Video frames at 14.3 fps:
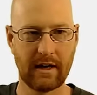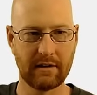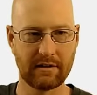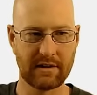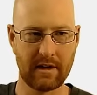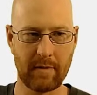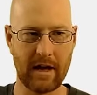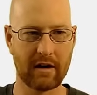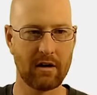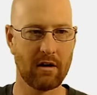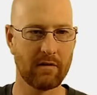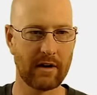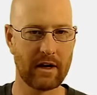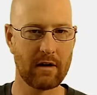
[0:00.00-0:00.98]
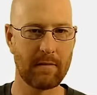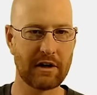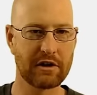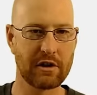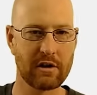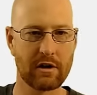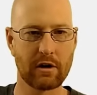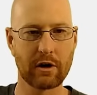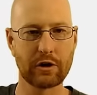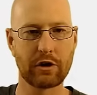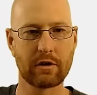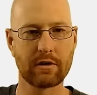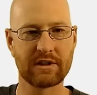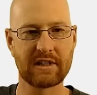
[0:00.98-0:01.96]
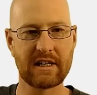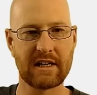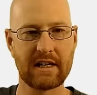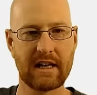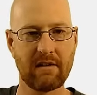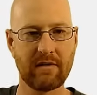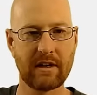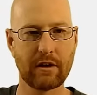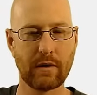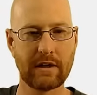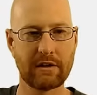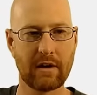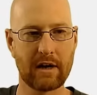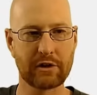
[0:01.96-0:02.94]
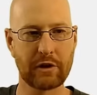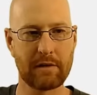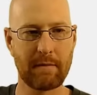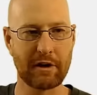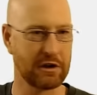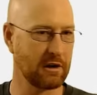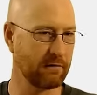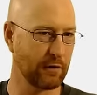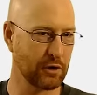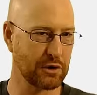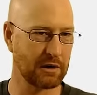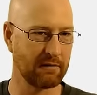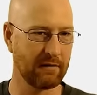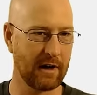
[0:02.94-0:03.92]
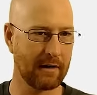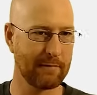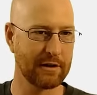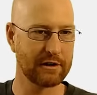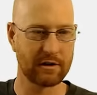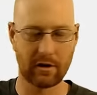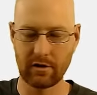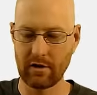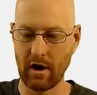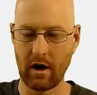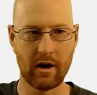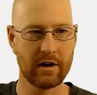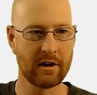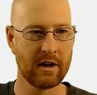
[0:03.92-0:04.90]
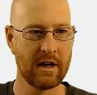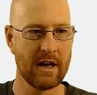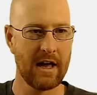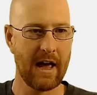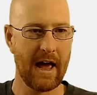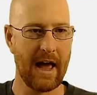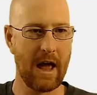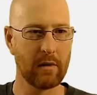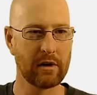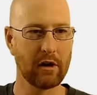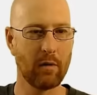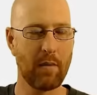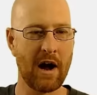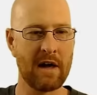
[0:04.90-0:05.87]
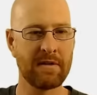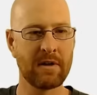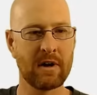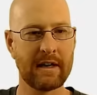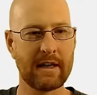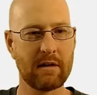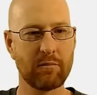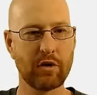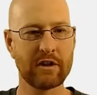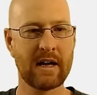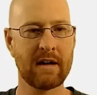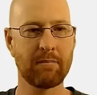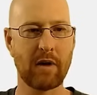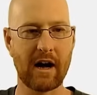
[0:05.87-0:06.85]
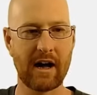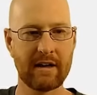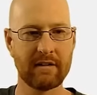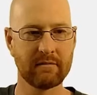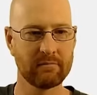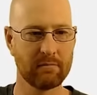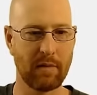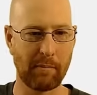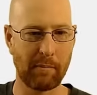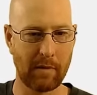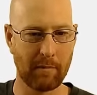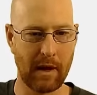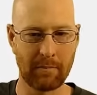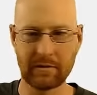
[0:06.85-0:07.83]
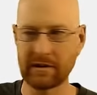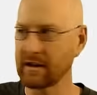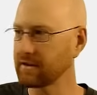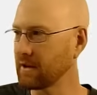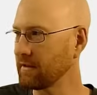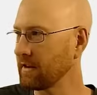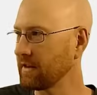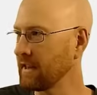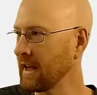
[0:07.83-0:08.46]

And let's head back over here. Make sure you're in your C Kivy GUI directory. Make sure your virtual environment's turned on. And we can go Python input.py and pop, pop, pop, does all the